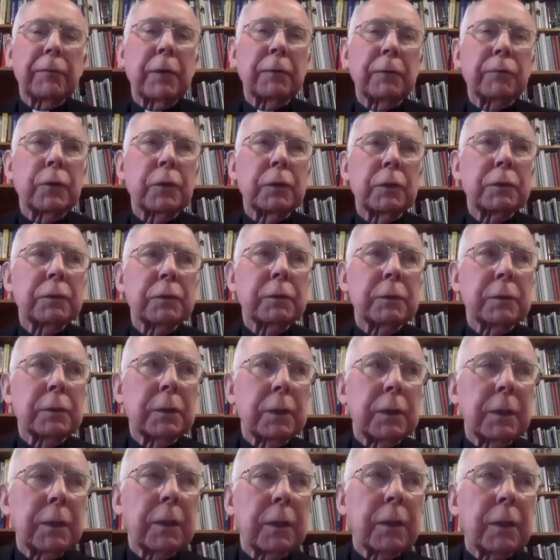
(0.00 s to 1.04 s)
of course, at
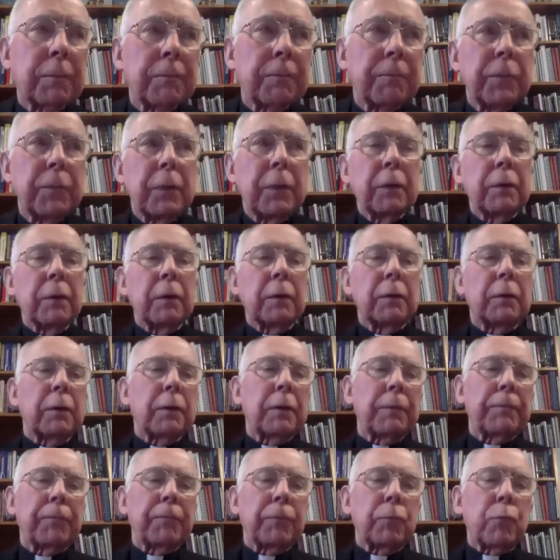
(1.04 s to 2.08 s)

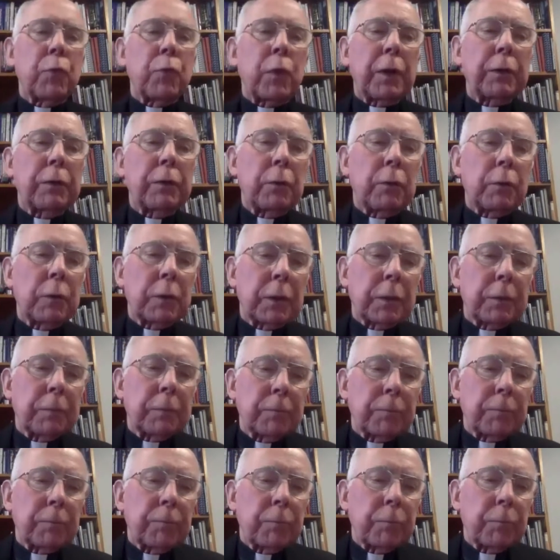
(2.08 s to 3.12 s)
trying
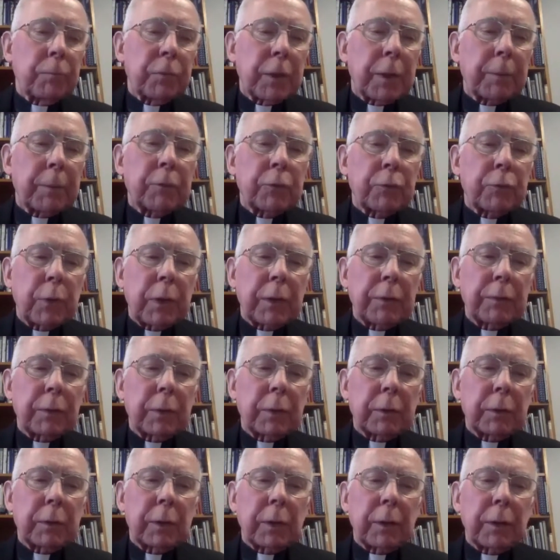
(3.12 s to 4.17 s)
to demonstrate
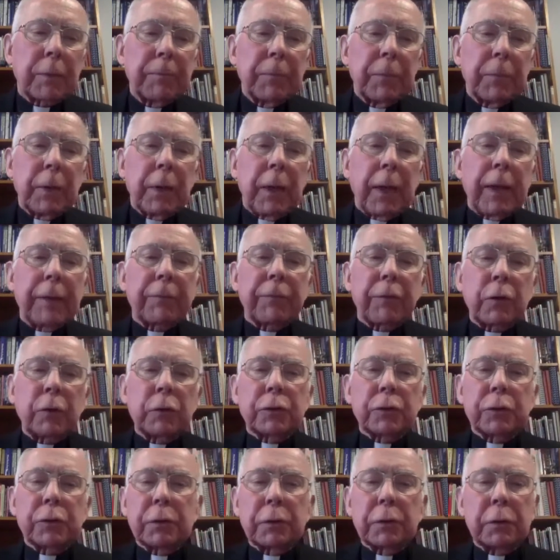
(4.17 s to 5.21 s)
that
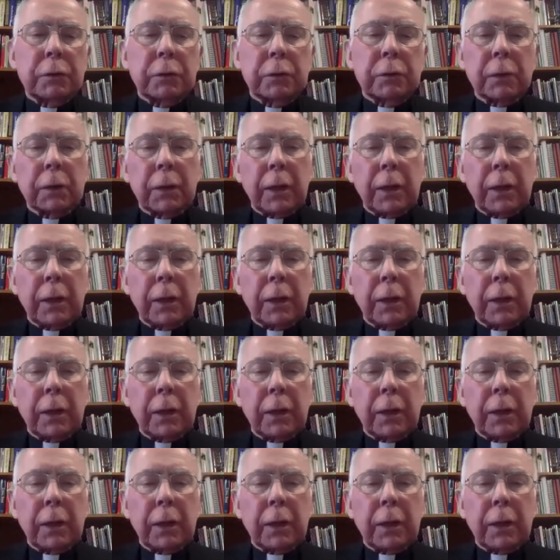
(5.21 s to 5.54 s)
evolution.